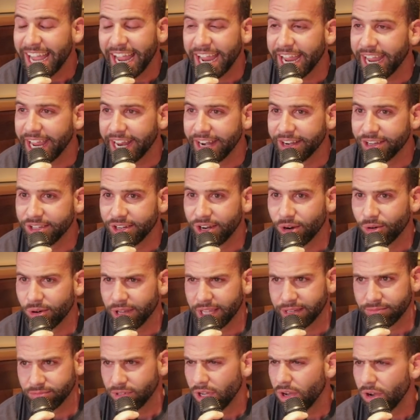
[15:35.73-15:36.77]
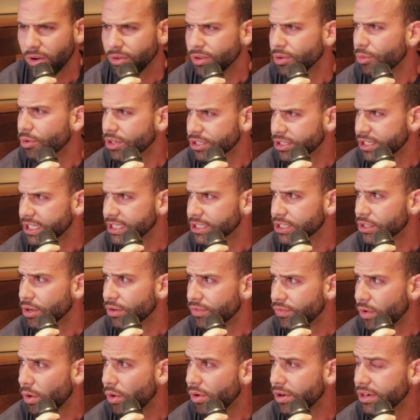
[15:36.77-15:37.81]
And, you know, we're like, no, you want your knees to go
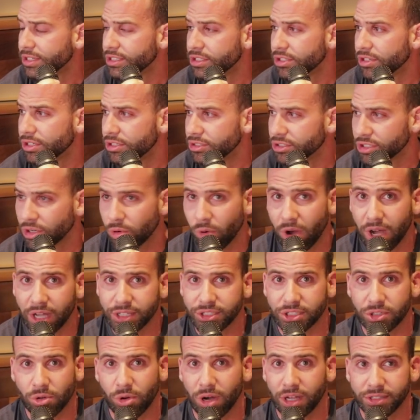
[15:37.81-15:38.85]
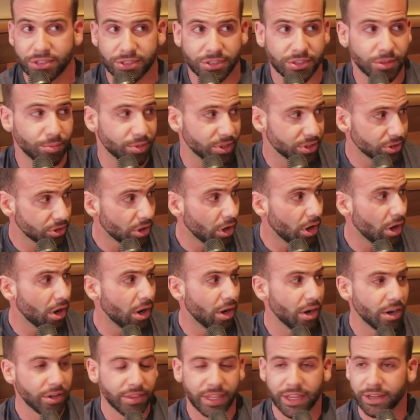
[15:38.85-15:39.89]
forward so you can use your quads. Your quads are super
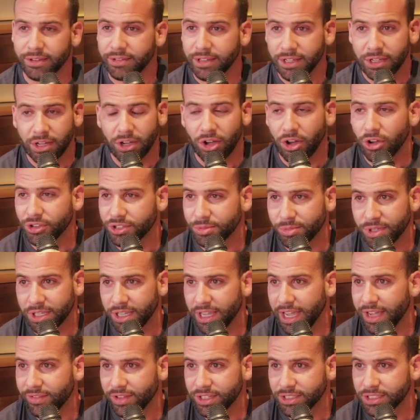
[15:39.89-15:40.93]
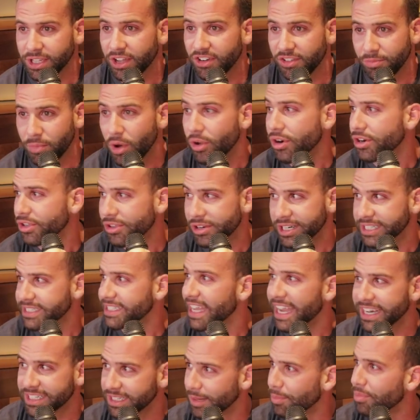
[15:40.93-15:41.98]
strong. They ultimately have a ton of motor units
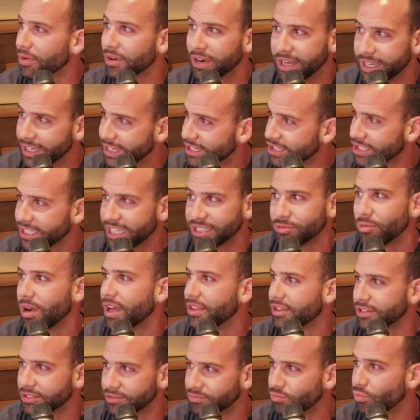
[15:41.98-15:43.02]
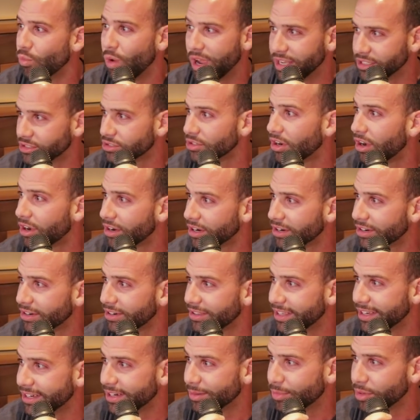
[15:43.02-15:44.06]
stacked up per inch. That's why they're way
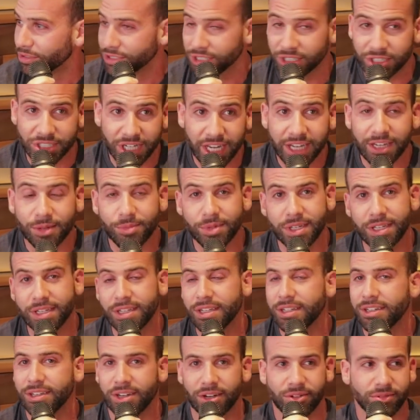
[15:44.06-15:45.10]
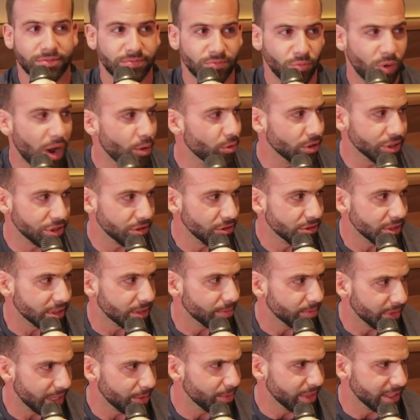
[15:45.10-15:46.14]
stronger than your posterior chain could be. You know, why wouldn't you use
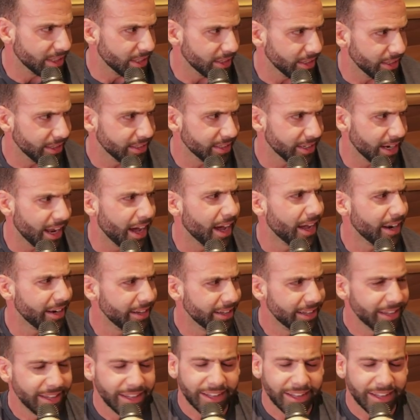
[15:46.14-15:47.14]
them? That'd be silly to not.